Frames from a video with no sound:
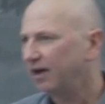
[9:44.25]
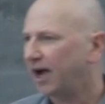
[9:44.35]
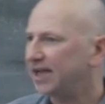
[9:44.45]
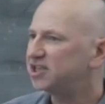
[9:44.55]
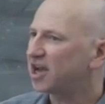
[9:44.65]

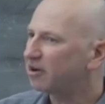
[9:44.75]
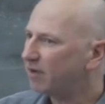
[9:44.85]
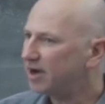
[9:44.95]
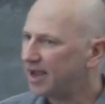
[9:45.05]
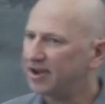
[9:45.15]
I
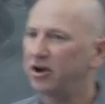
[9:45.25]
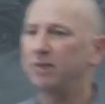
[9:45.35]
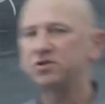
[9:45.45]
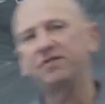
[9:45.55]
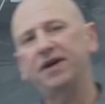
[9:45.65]
generate n
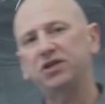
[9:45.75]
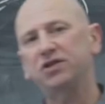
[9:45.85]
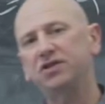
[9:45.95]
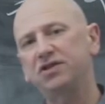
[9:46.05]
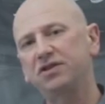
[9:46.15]

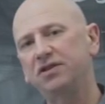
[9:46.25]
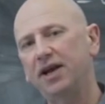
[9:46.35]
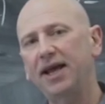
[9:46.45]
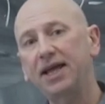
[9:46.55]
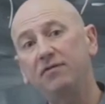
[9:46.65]
observations
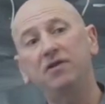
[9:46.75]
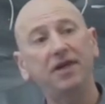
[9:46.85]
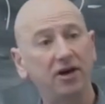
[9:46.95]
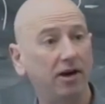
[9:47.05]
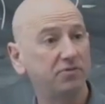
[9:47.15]
and I give you
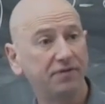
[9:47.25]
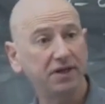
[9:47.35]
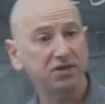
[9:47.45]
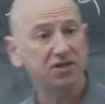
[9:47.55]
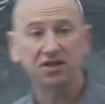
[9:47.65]
the n
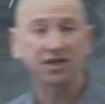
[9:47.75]
observations.